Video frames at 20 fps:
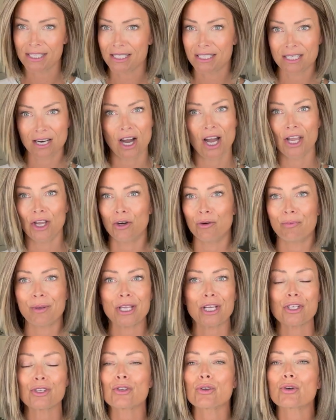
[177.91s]
style
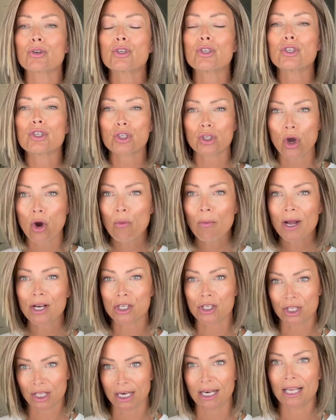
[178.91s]
because there's so
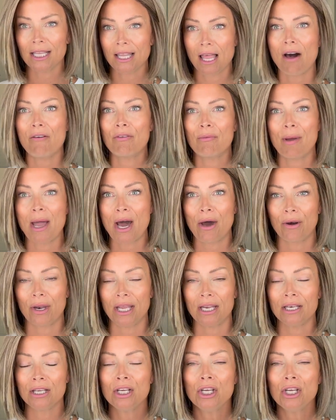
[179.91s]
much that I love about it.